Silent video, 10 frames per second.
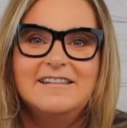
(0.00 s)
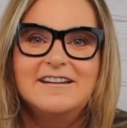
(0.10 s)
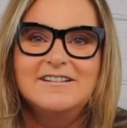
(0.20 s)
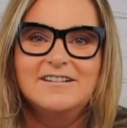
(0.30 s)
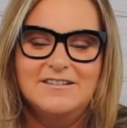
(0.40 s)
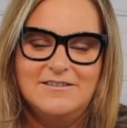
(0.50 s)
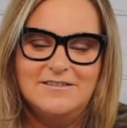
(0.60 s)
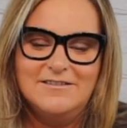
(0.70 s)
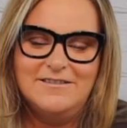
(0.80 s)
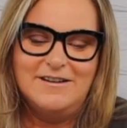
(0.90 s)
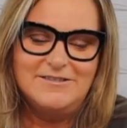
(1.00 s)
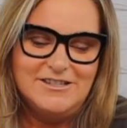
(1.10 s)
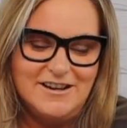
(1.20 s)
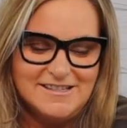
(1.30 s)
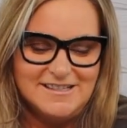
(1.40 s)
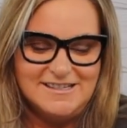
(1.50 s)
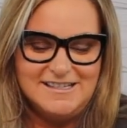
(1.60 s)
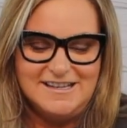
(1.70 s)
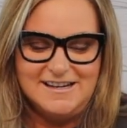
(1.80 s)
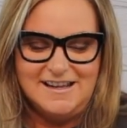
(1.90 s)
There. Oh, I wish you guys could
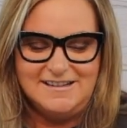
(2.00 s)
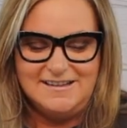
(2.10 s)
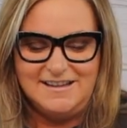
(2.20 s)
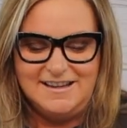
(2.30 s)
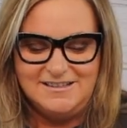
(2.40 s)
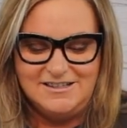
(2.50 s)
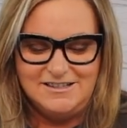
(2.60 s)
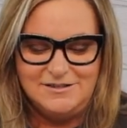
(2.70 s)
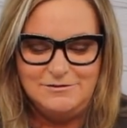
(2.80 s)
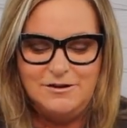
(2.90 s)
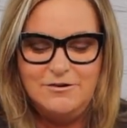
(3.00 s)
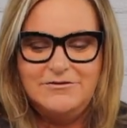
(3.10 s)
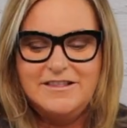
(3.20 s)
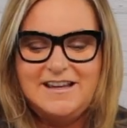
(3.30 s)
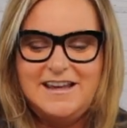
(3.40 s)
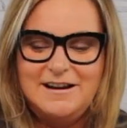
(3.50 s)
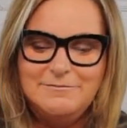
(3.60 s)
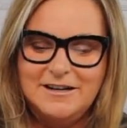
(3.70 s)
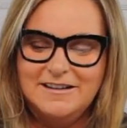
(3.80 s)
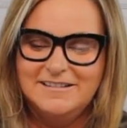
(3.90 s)
see it. She's too low for the
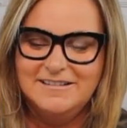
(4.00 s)
camera.